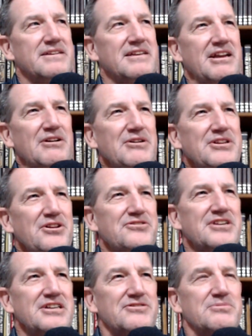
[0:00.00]
Hearing those
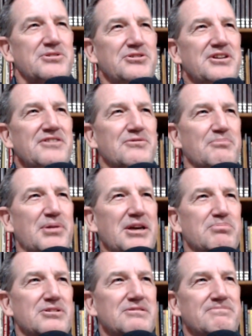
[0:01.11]
things from two different
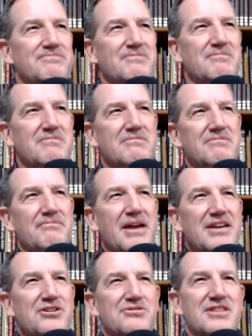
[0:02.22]
people
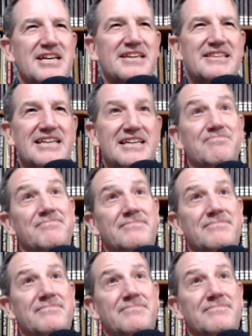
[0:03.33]
make you think that,